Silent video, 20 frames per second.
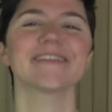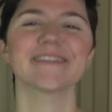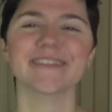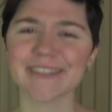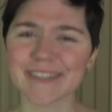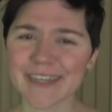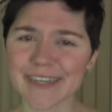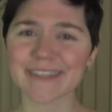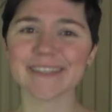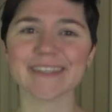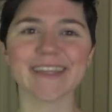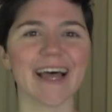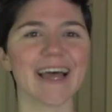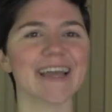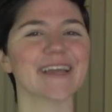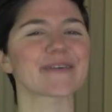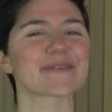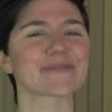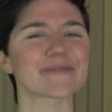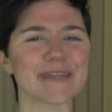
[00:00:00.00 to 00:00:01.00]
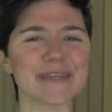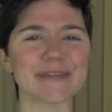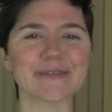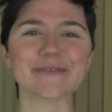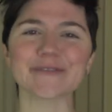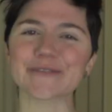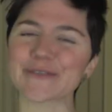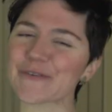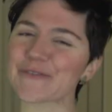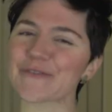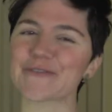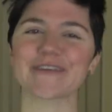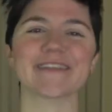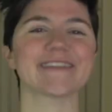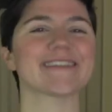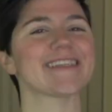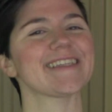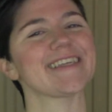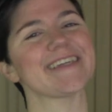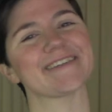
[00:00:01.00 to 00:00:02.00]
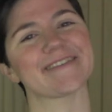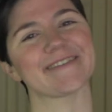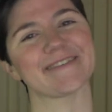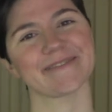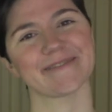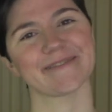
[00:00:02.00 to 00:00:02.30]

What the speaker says: just like a real software engineer.